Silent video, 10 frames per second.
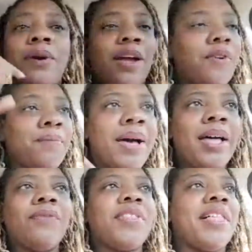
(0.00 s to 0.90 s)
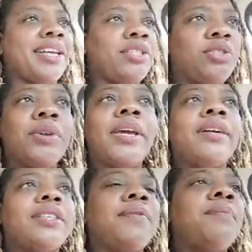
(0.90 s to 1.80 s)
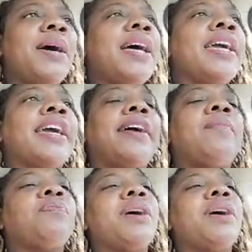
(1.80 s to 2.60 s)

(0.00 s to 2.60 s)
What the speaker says: So every month for the last 2 years, I've been buying it.